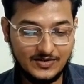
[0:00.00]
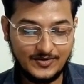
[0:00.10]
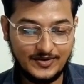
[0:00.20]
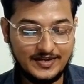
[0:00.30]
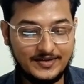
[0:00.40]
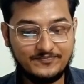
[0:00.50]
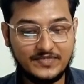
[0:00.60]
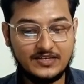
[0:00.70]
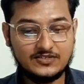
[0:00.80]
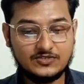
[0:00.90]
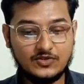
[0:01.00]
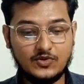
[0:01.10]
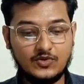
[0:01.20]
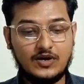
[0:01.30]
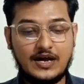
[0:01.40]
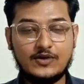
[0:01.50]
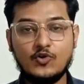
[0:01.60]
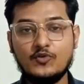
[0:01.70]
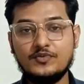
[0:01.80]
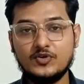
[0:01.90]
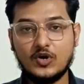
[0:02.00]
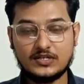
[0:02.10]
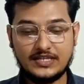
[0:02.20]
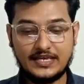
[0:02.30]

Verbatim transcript: Okay, so I hope you got